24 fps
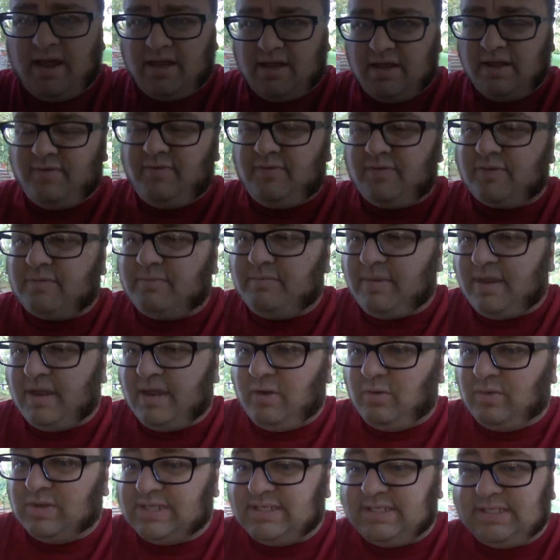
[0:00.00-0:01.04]
from
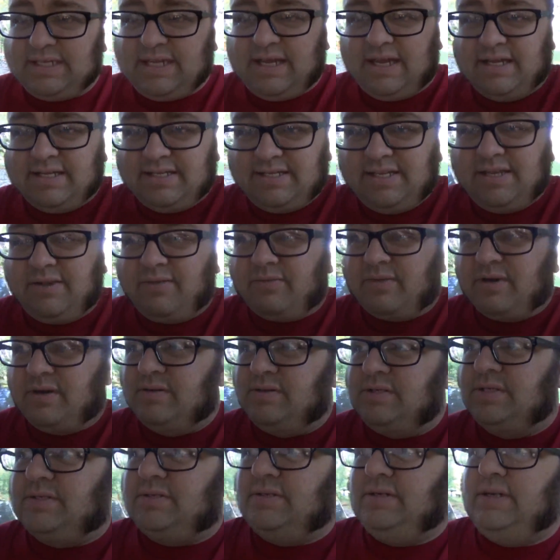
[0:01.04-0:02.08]
my Wisconsin road
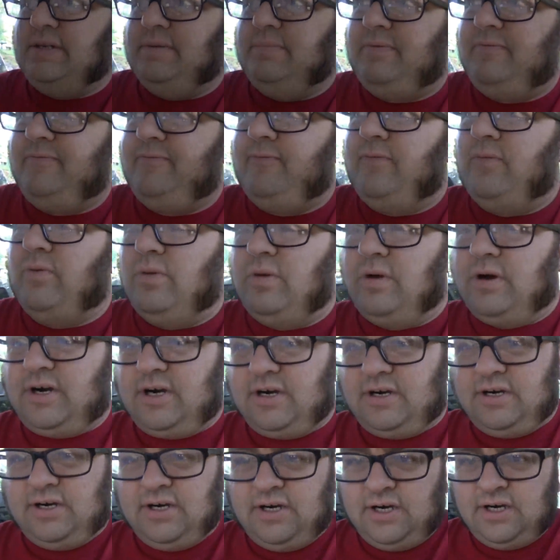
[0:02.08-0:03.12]
trip for